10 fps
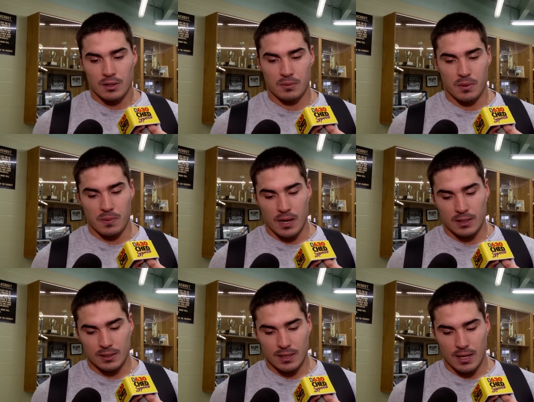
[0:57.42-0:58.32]
to be
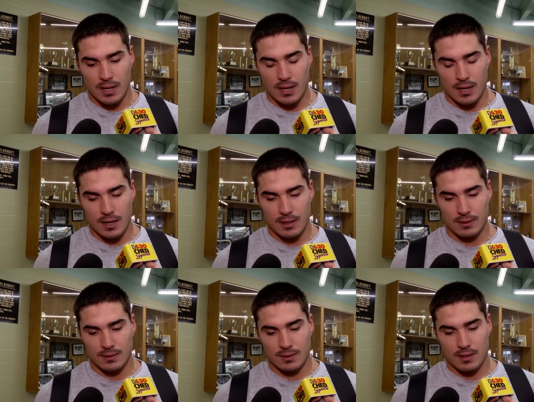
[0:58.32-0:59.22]
better.
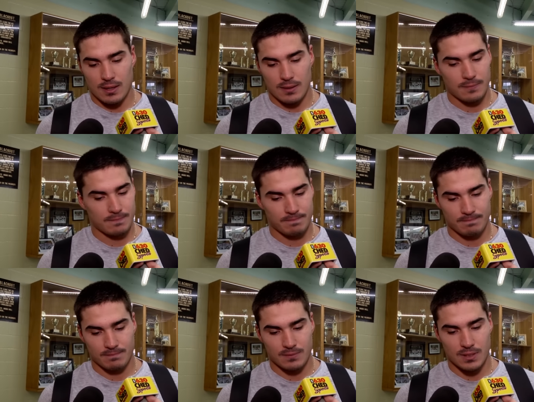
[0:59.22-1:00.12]
And uh,
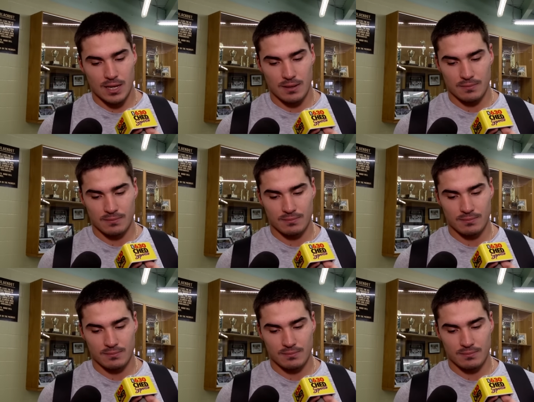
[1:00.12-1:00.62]
yeah,